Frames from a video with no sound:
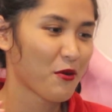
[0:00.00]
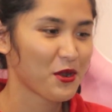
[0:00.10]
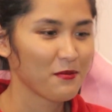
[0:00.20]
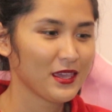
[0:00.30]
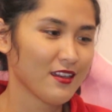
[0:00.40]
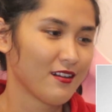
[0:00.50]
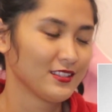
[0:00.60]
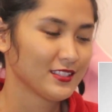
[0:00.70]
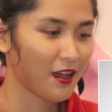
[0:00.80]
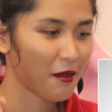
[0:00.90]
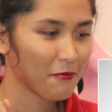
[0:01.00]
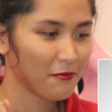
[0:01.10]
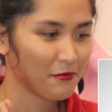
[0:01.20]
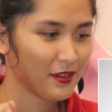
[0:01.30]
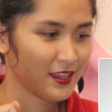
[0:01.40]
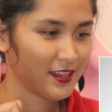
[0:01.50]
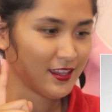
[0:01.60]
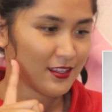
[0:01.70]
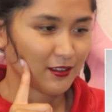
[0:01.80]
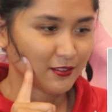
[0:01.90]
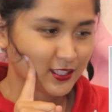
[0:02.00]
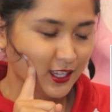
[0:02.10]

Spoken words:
Wanna be on top? Don't